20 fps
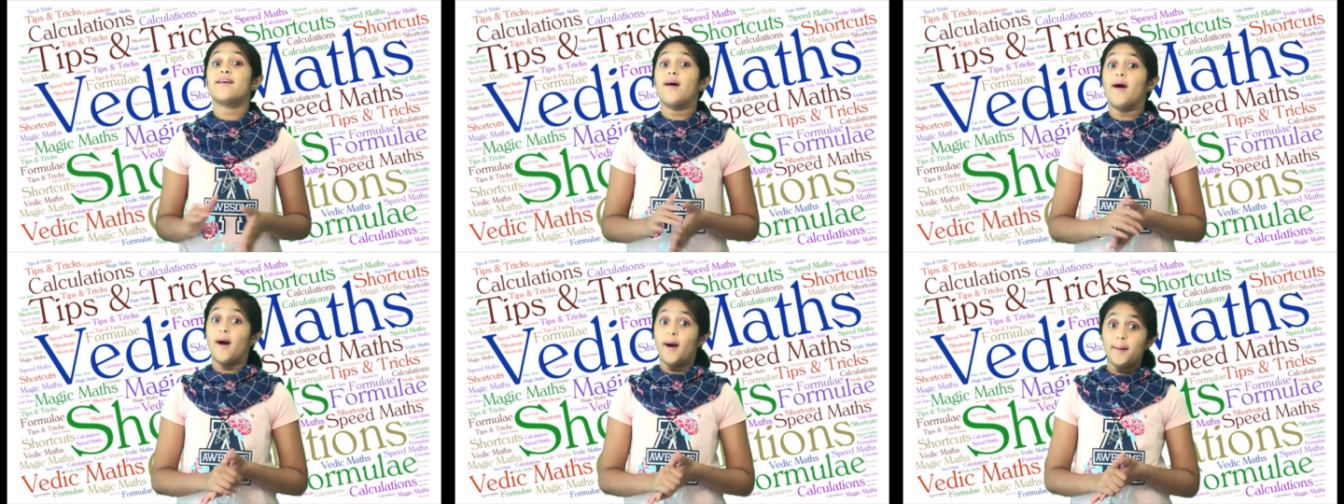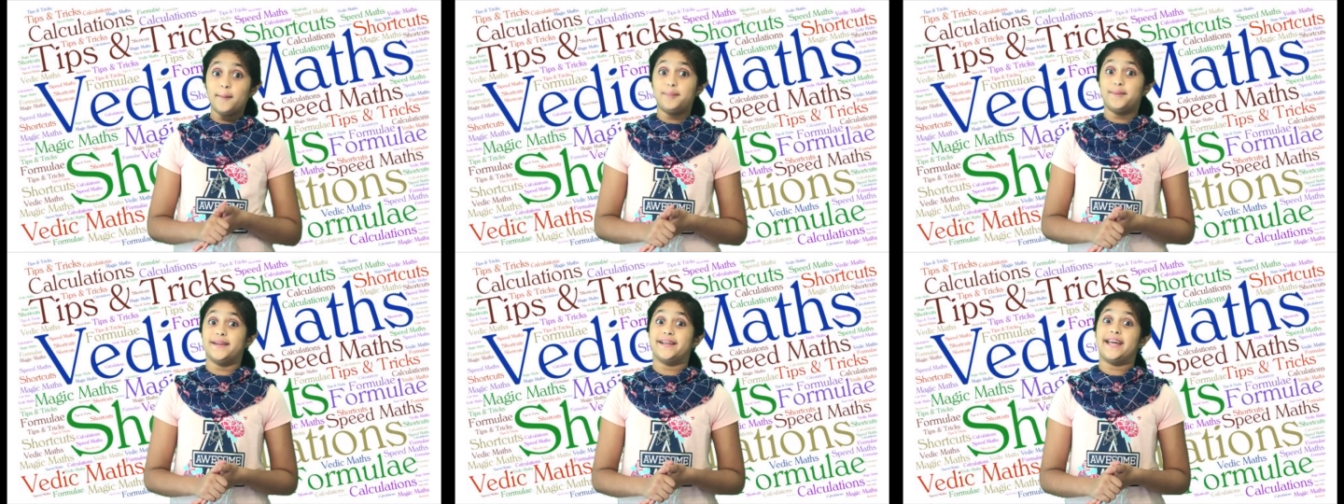
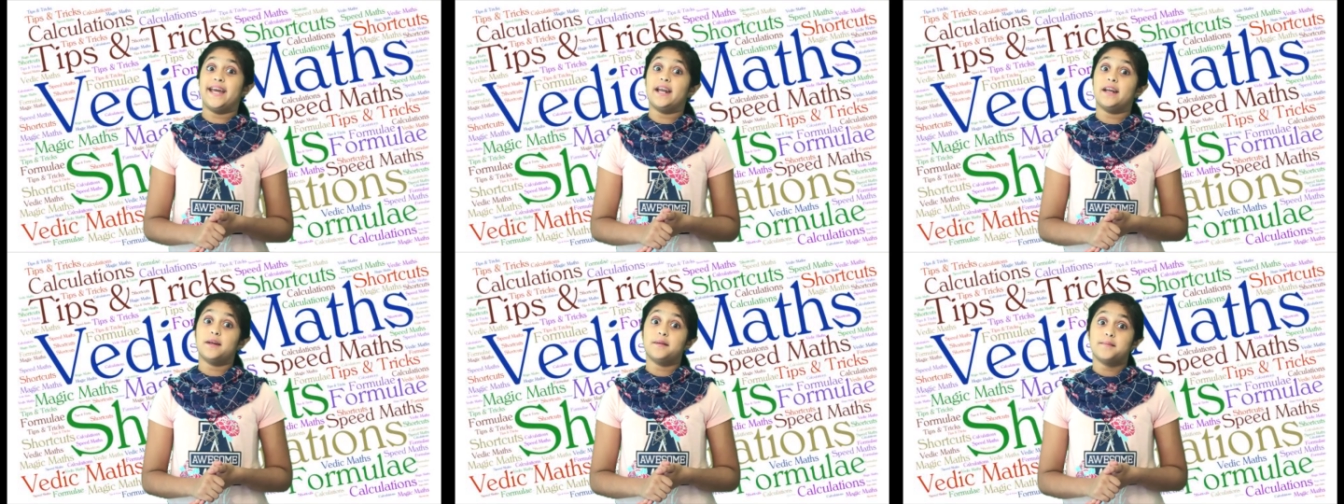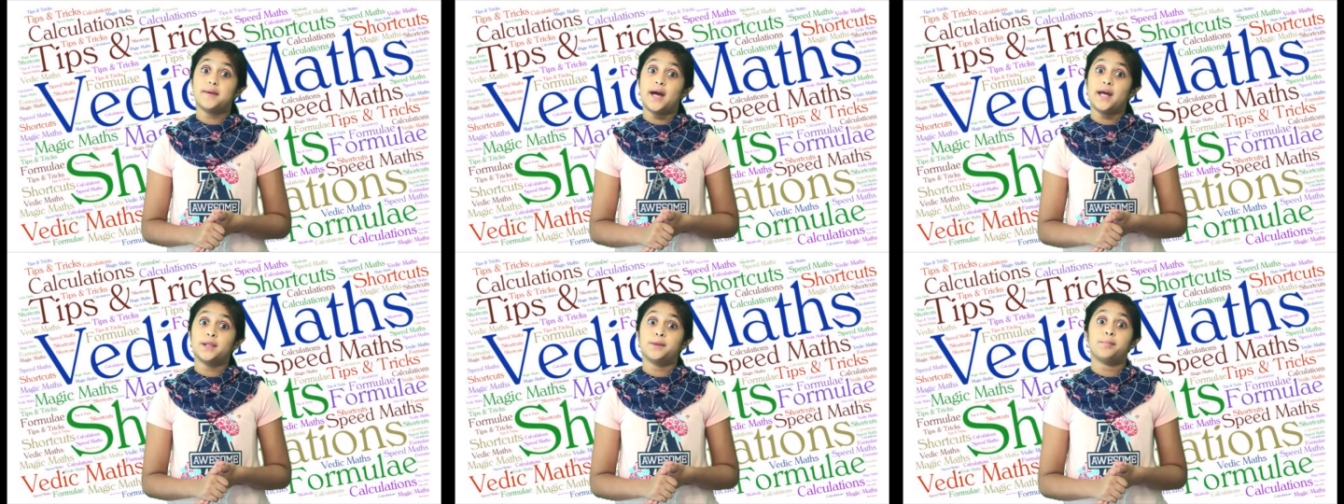complicated
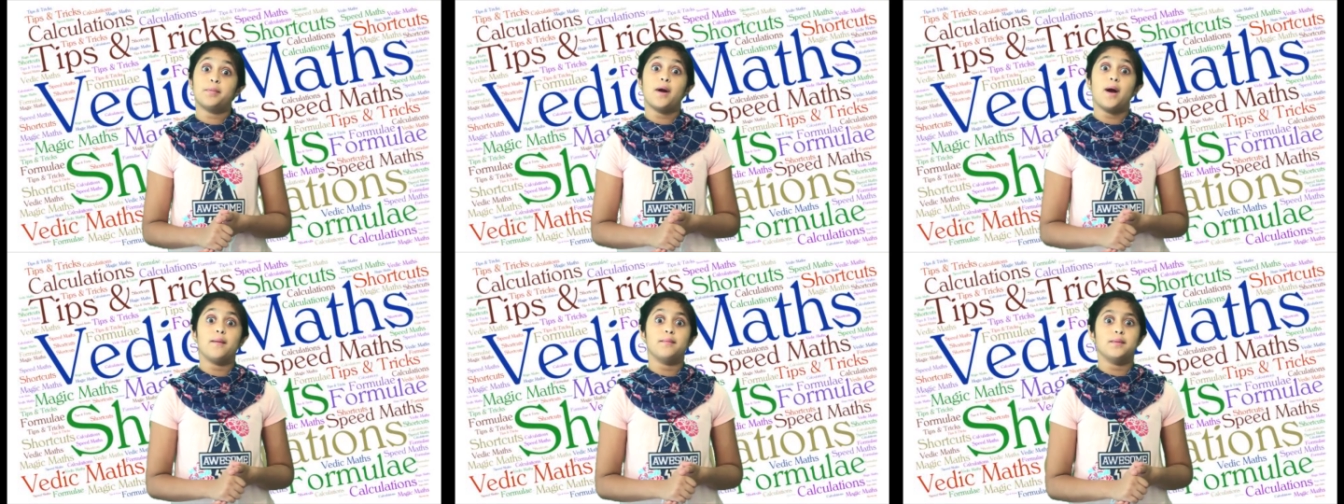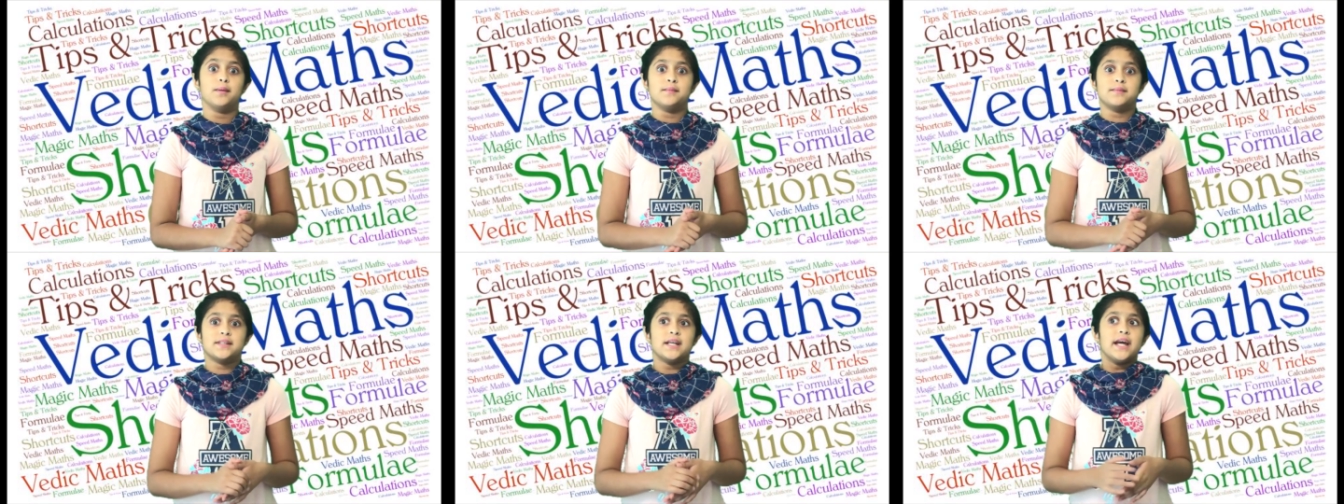math
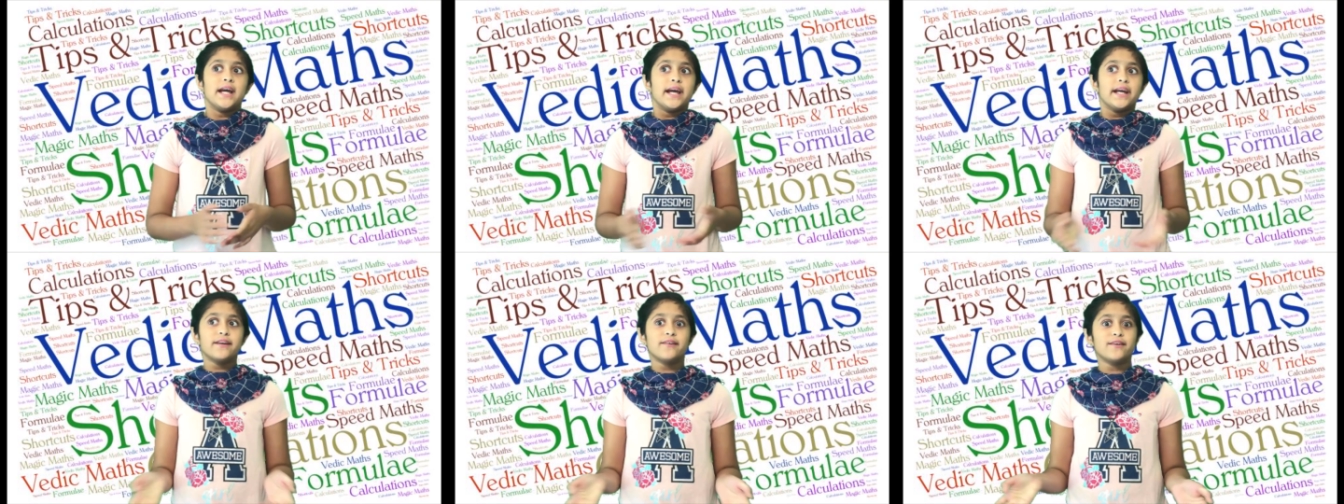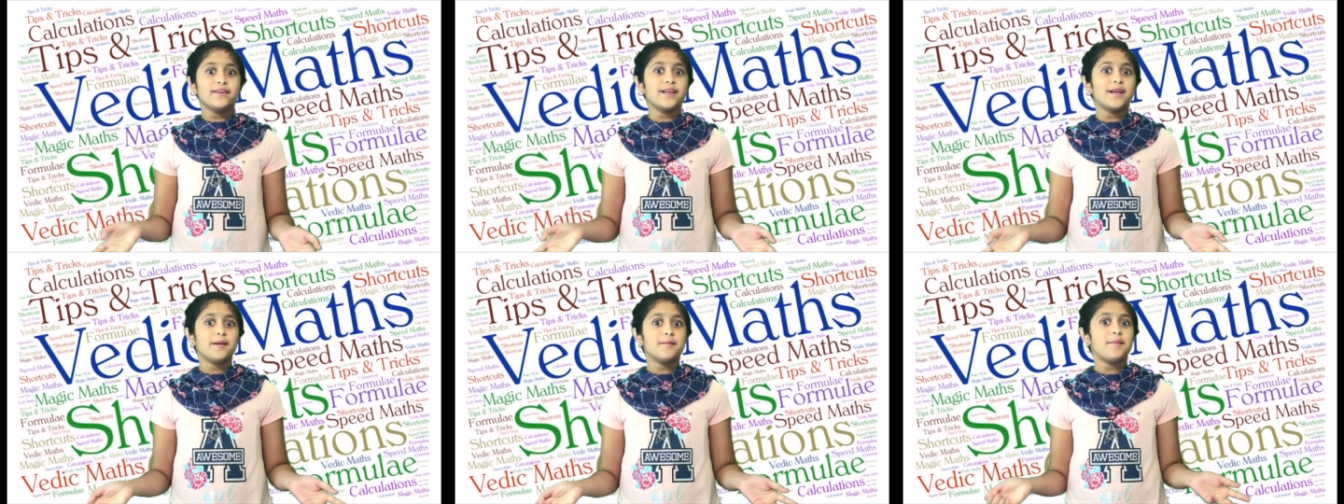problems in
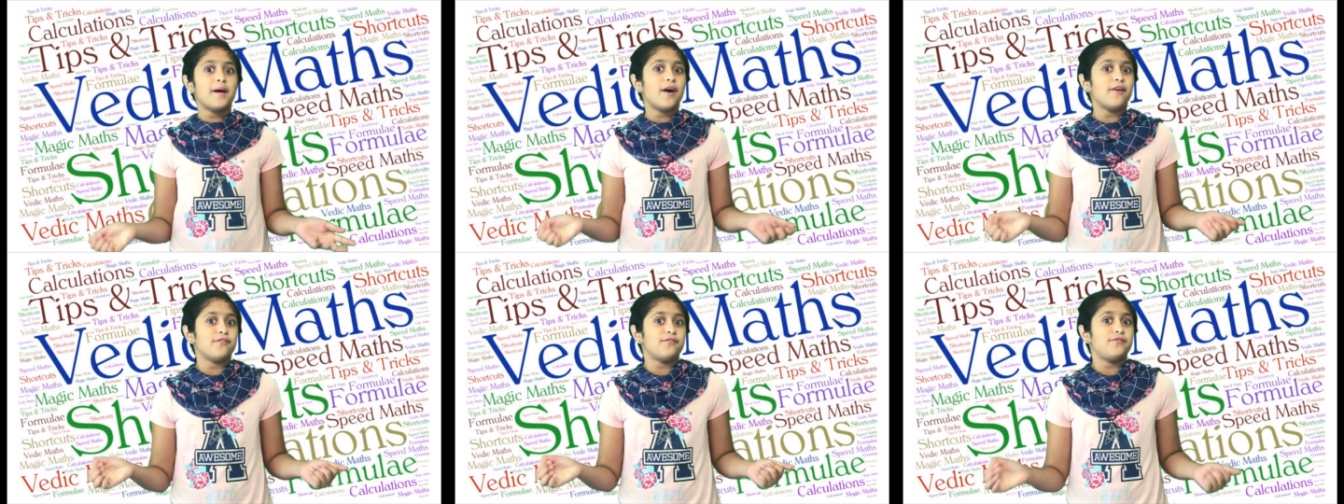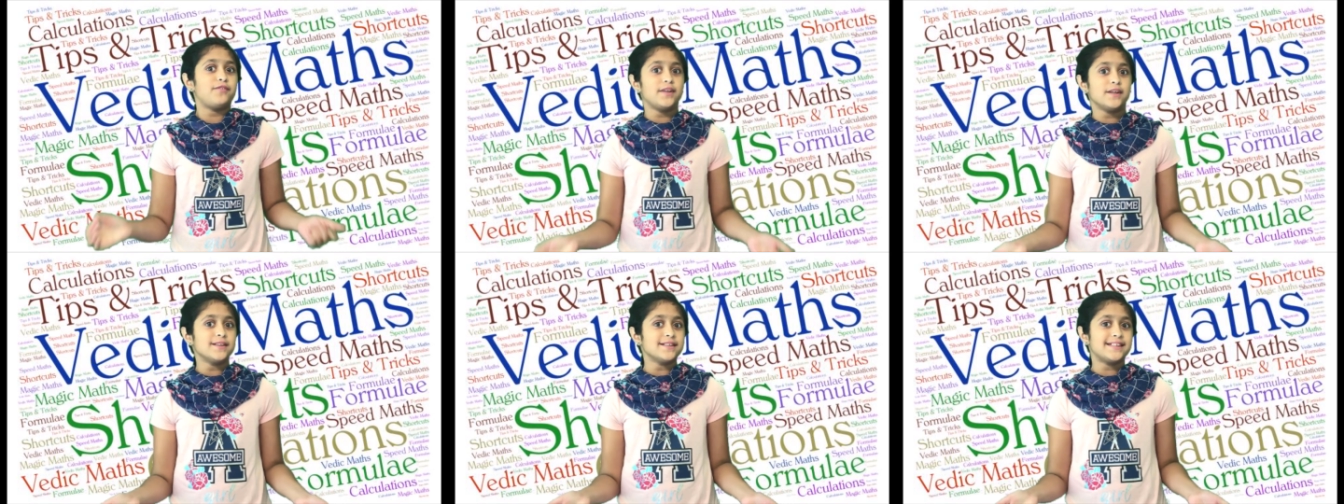only about
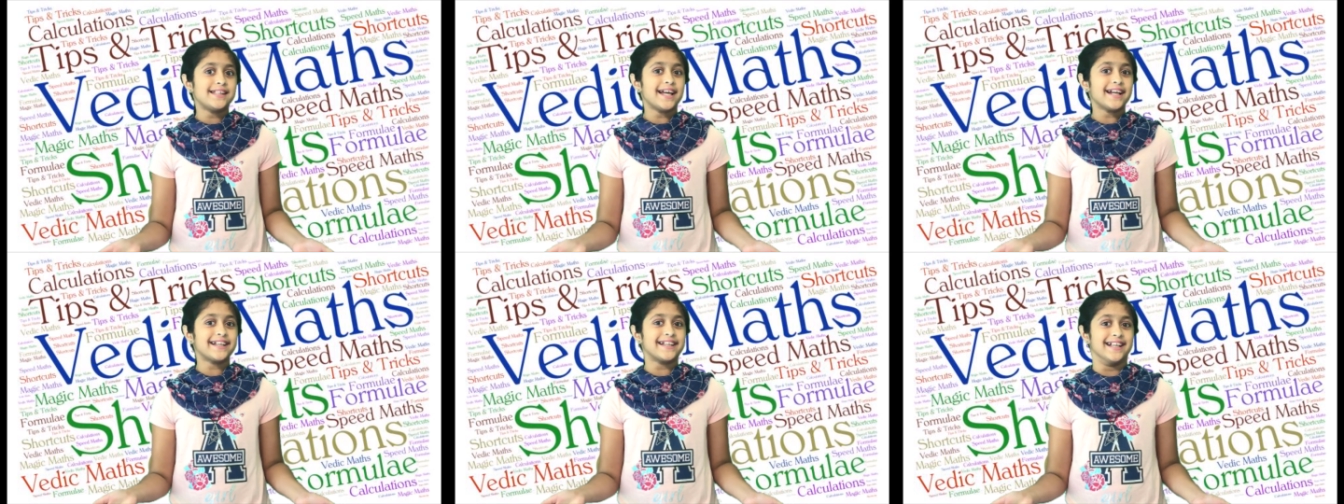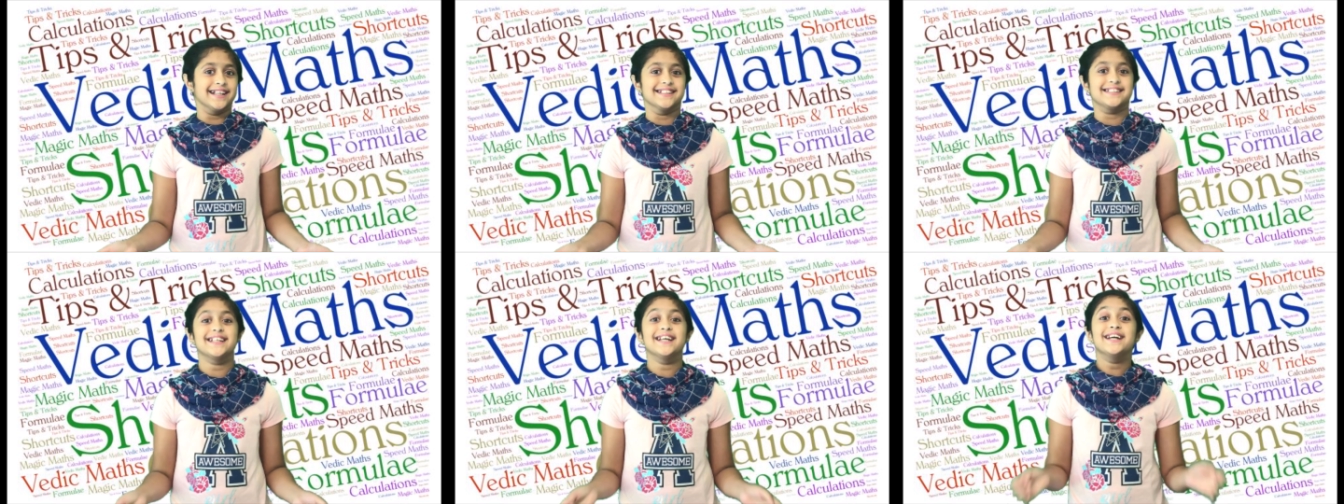few
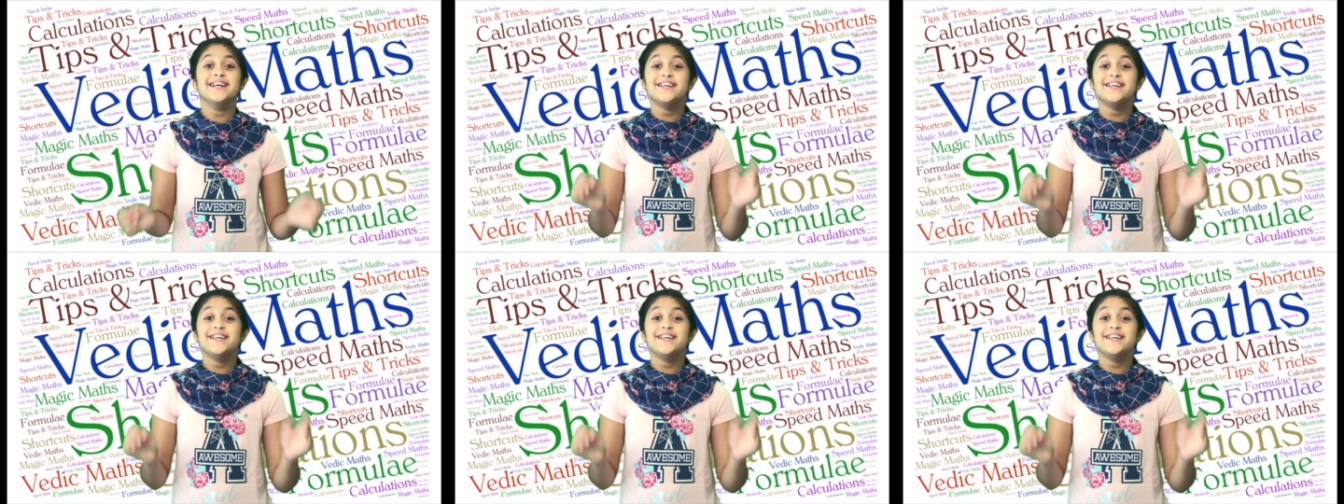seconds